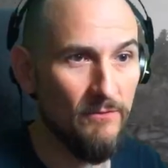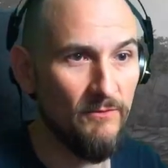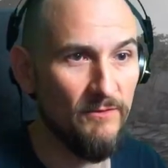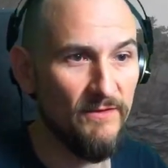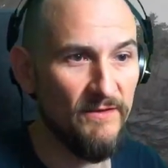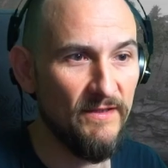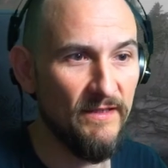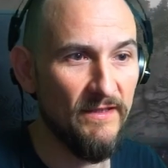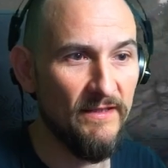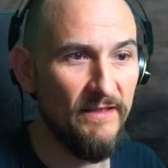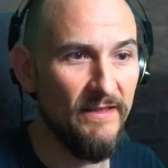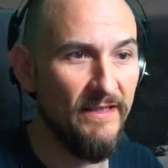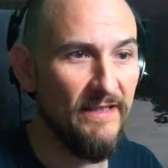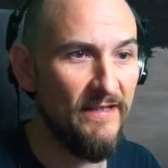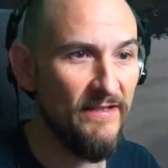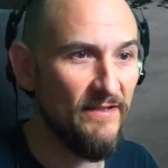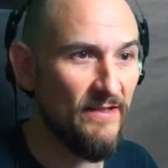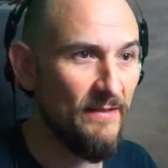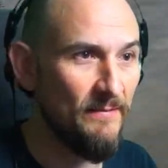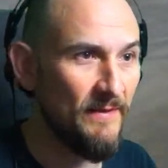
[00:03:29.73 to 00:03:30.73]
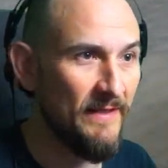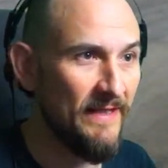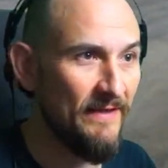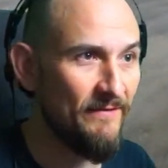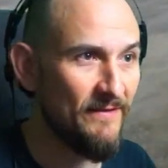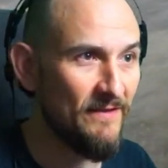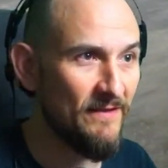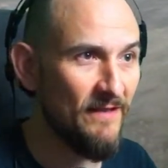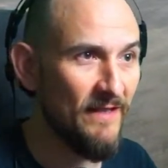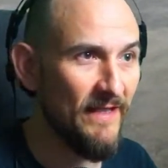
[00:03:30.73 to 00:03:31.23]
At first I was
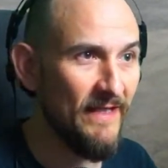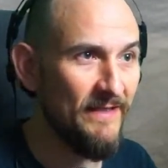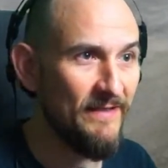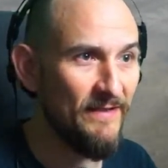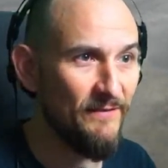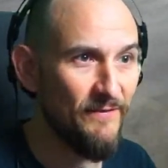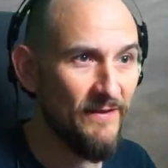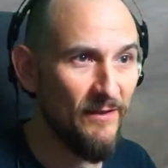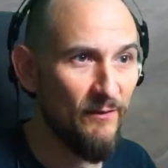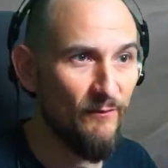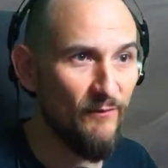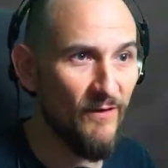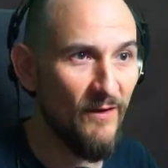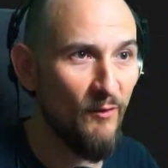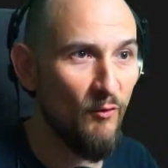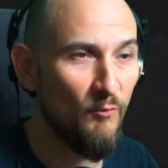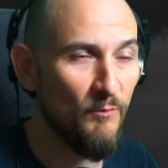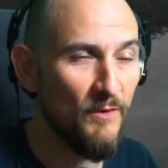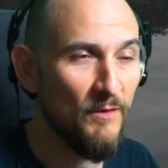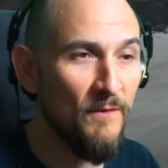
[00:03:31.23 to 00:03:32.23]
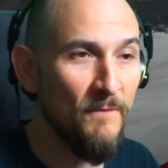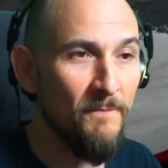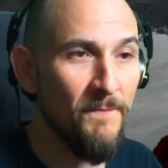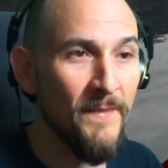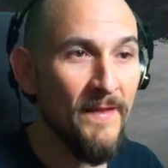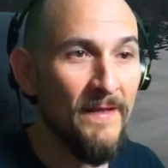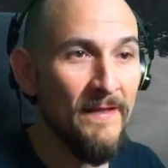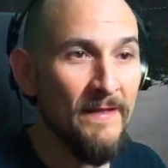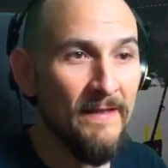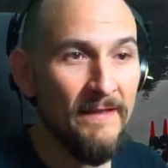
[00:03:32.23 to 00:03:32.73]
thinking whether I maybe rather
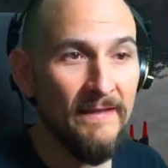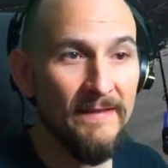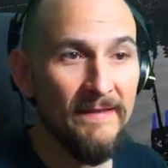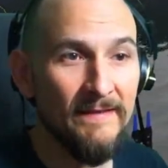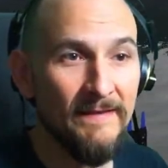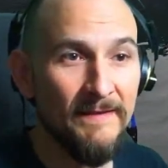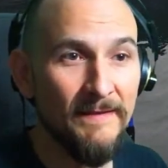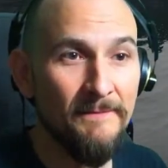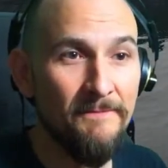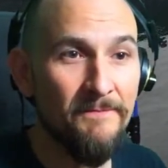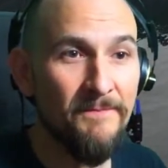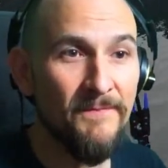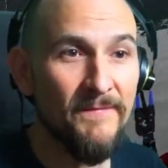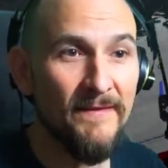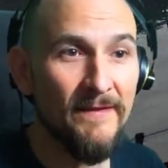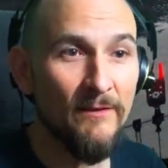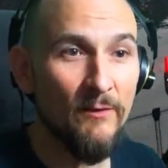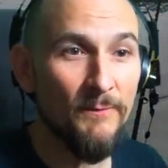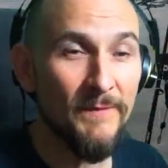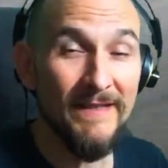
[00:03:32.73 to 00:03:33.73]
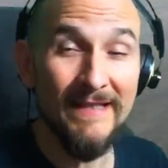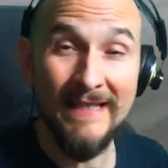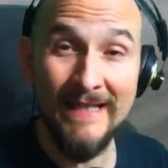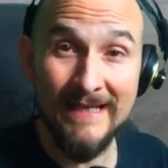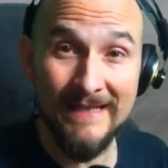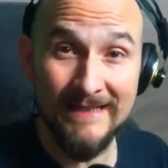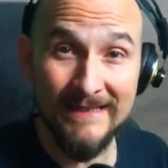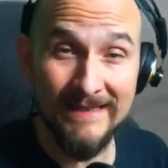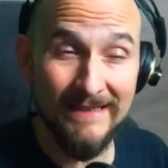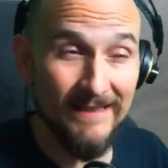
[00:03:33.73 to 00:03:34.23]
go in the direction of gibble
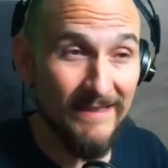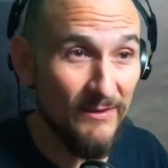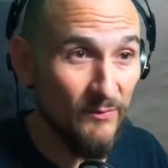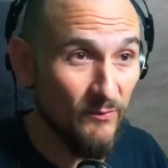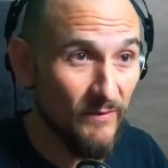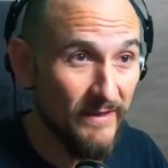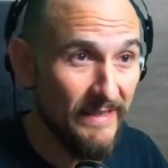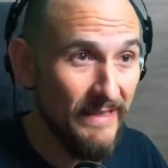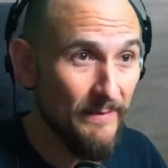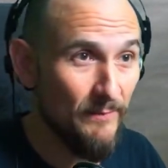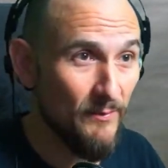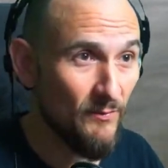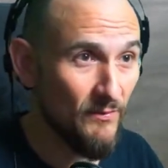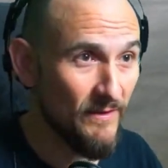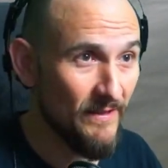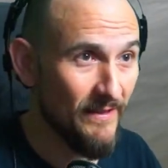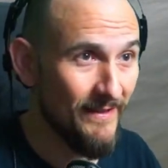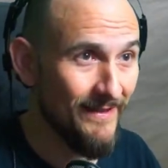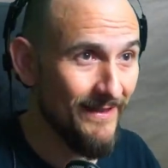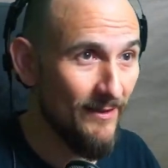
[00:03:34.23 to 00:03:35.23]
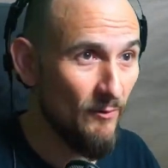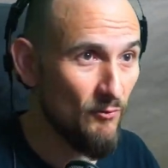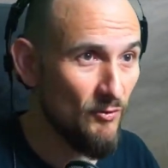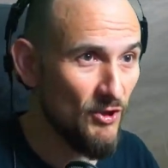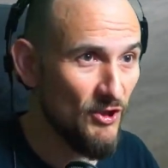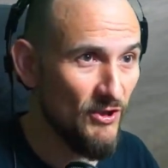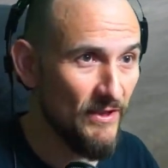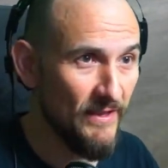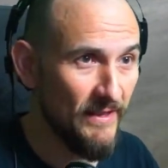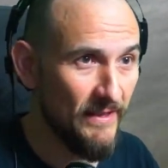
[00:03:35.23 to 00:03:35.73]
carp and crucian carp as bait
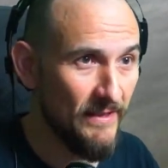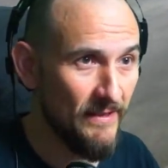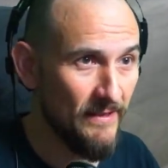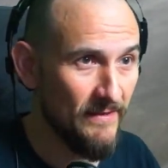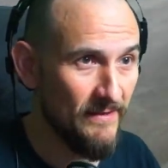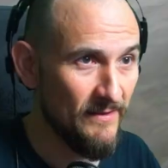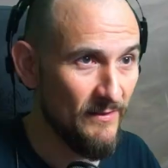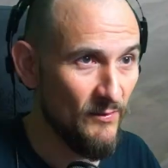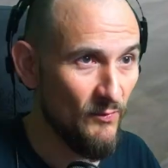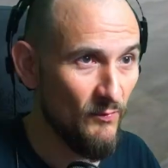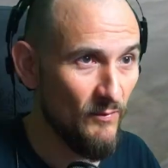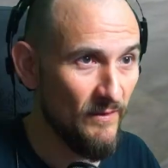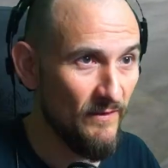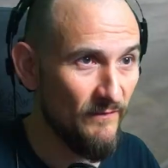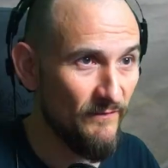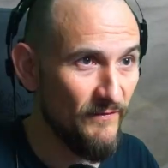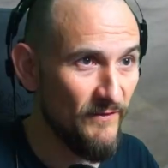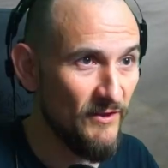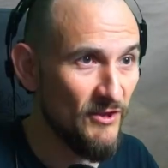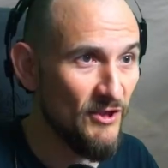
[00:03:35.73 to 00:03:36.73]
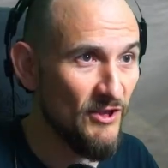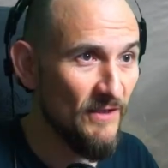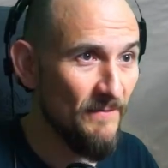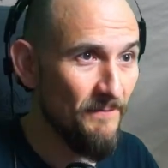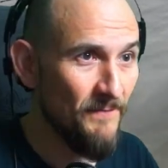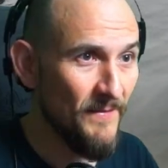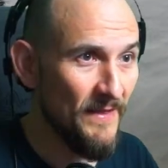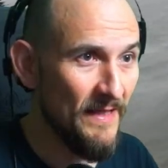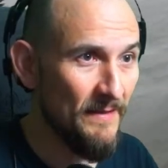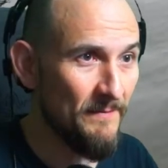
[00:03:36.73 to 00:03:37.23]
fish, but that
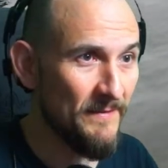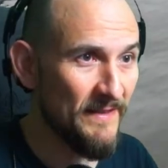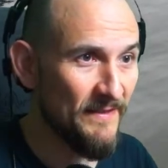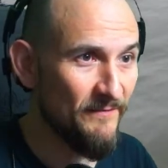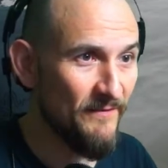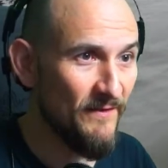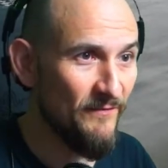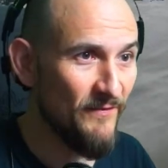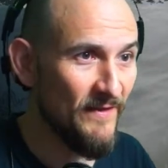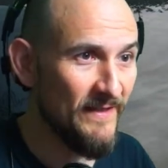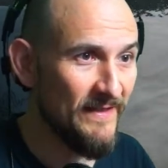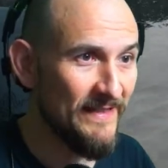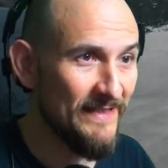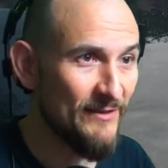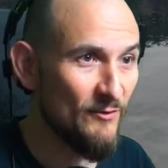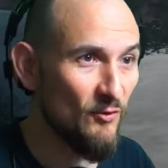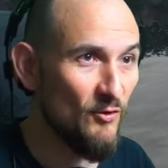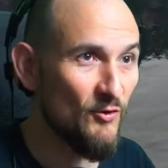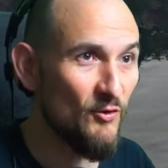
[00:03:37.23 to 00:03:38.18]
might be a bit too big.